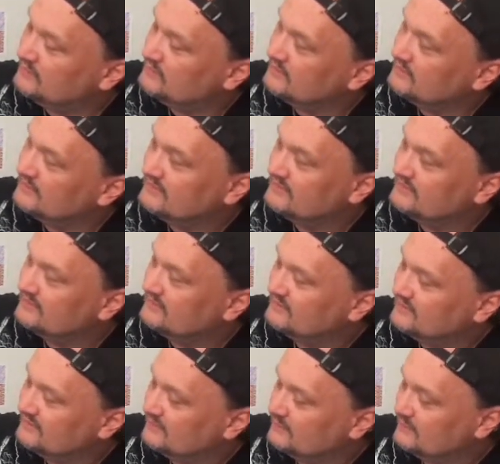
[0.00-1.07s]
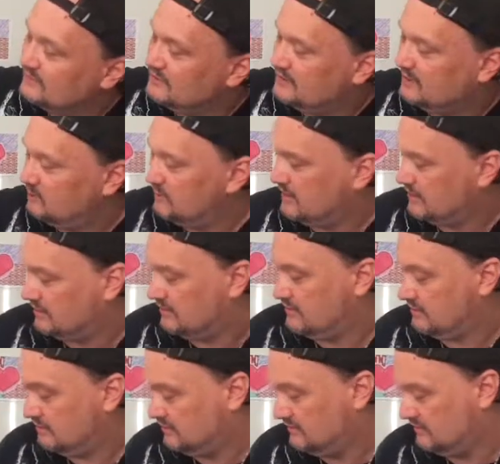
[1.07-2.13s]
there. Way
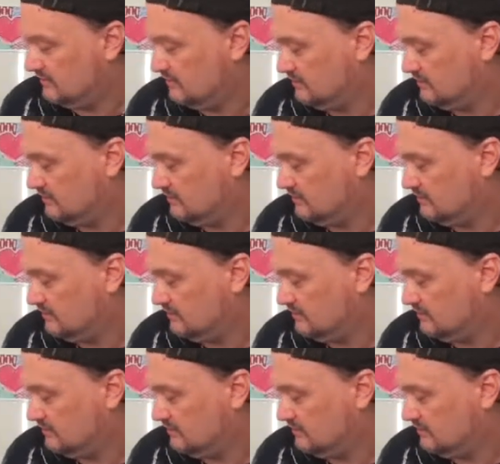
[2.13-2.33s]
back there.